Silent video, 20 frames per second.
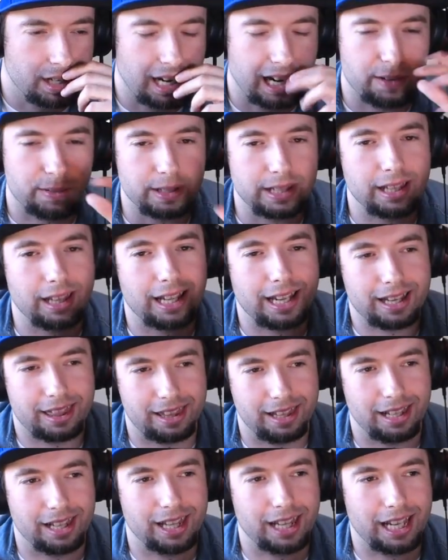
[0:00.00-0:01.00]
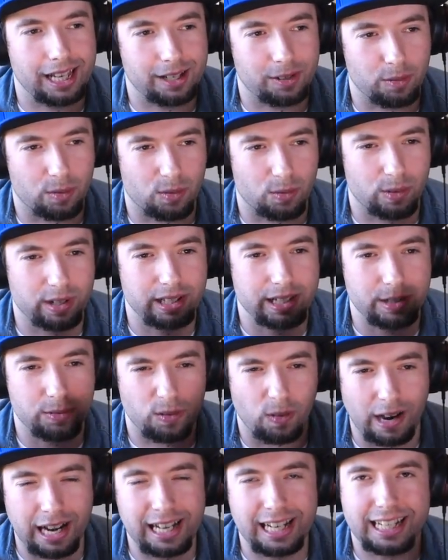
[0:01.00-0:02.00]
I really like the like really
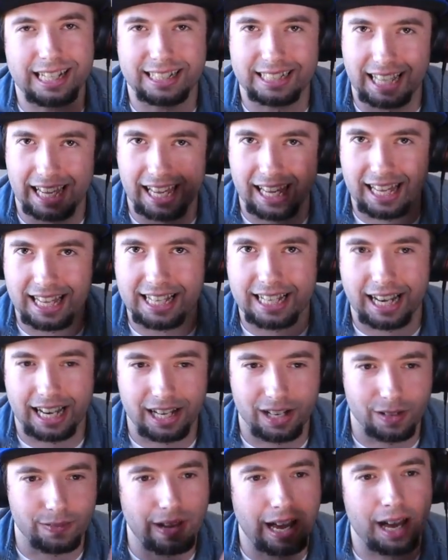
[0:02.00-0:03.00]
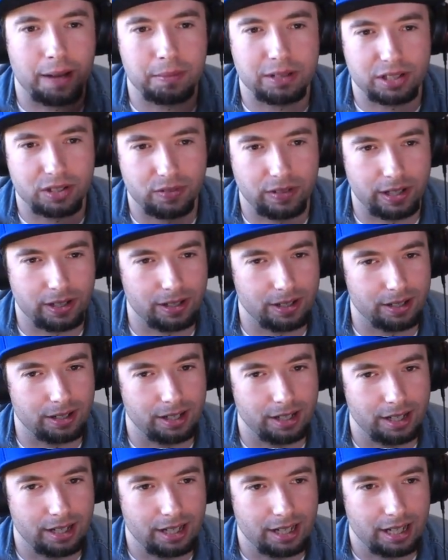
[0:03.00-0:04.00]
rainy day kind of atmosphere.
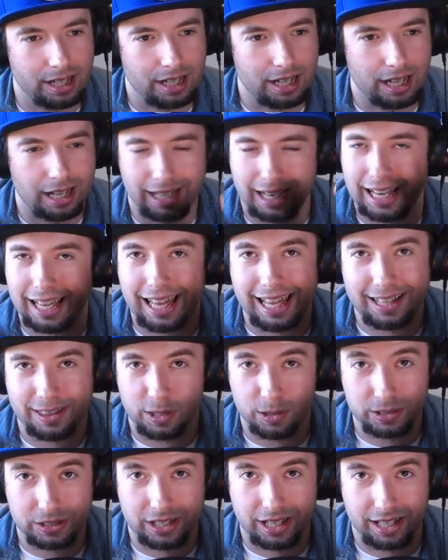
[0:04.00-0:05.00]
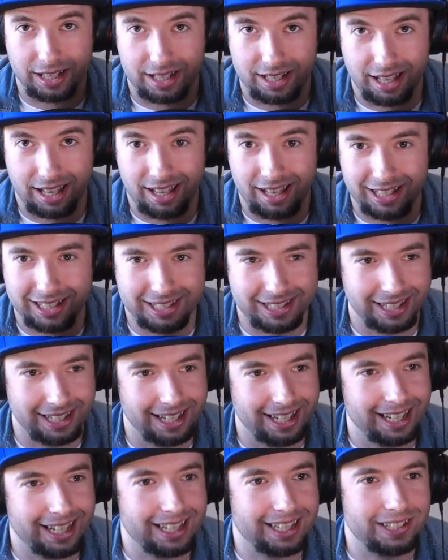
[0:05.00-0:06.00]
I hate those kind of days.
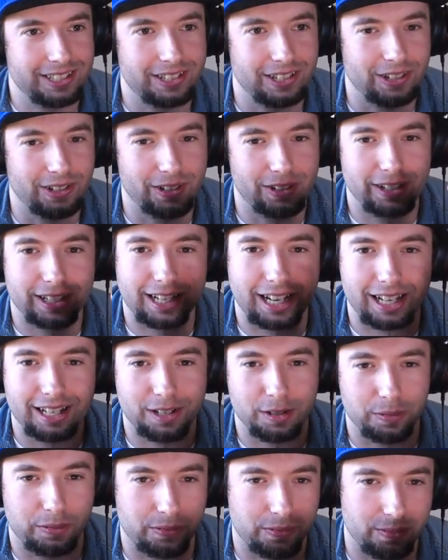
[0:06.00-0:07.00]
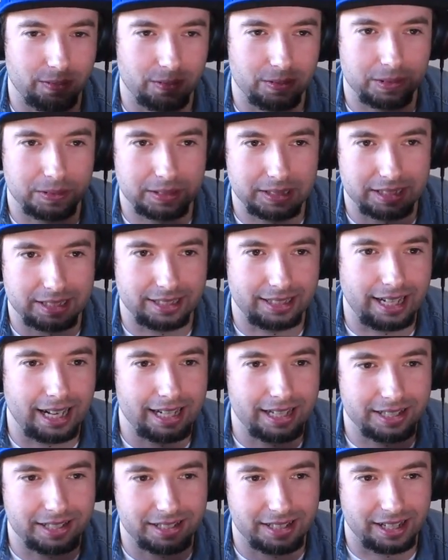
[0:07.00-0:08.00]
So it kind of was a
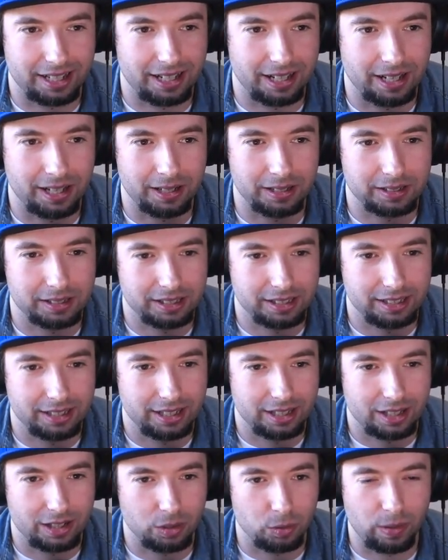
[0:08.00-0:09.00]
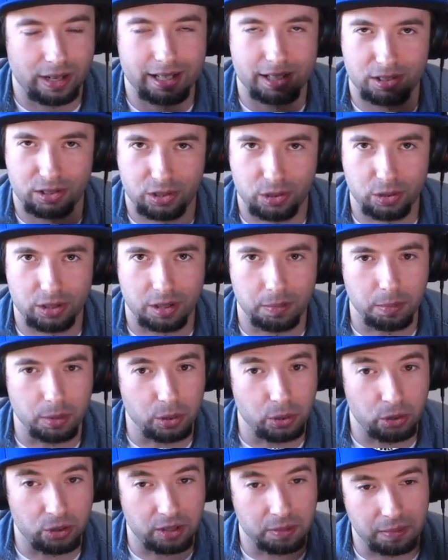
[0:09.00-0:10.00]
nice uh, way to suit the
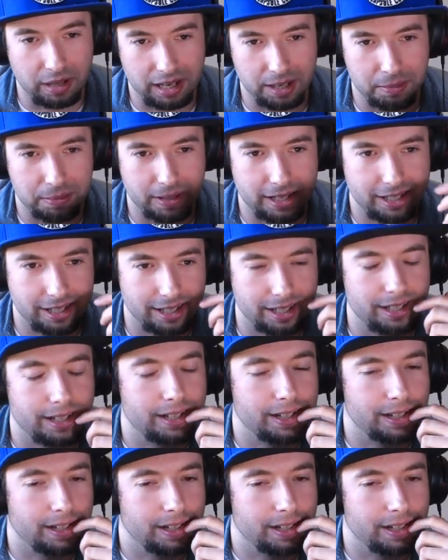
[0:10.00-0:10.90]
mood, in my opinion.